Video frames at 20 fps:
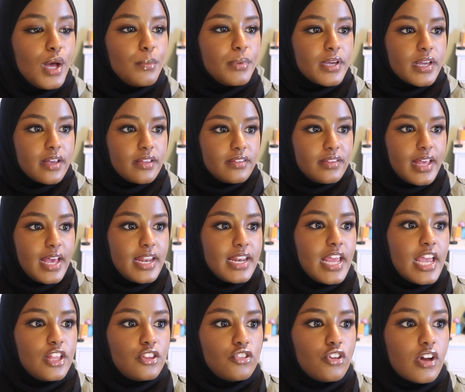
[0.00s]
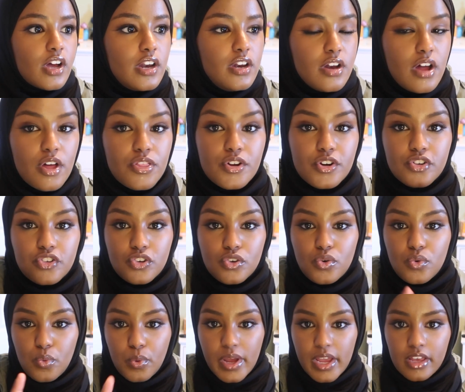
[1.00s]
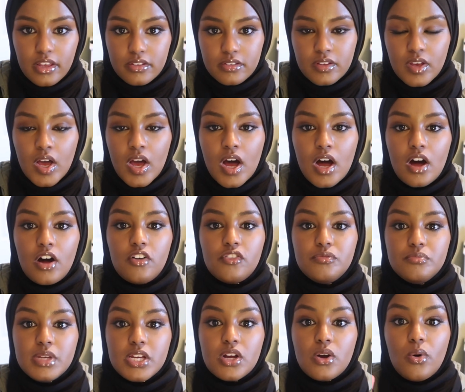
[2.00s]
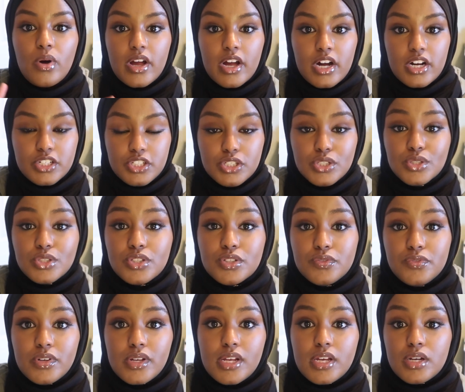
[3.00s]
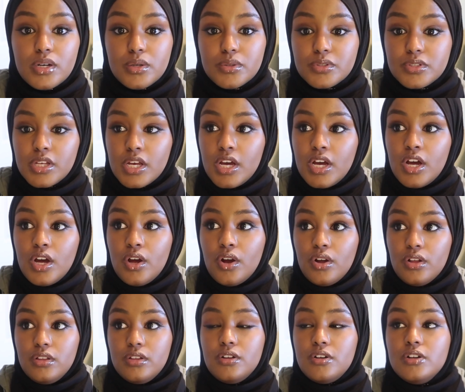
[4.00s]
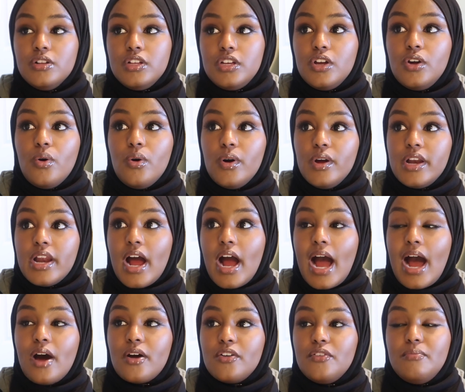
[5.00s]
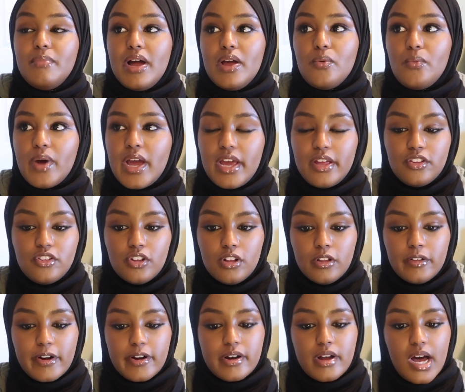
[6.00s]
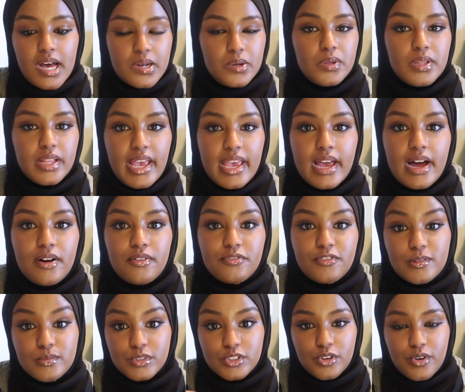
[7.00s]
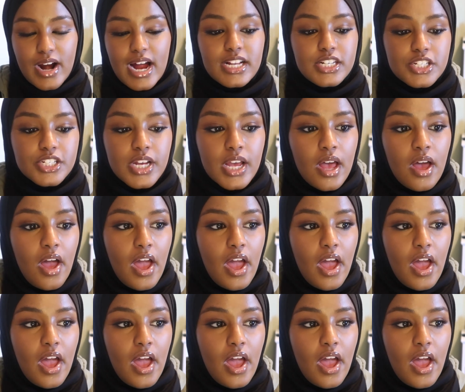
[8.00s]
because then it took another 2 weeks of me going on YouTube videos, literally going out of my way to learn auto layout from scratch.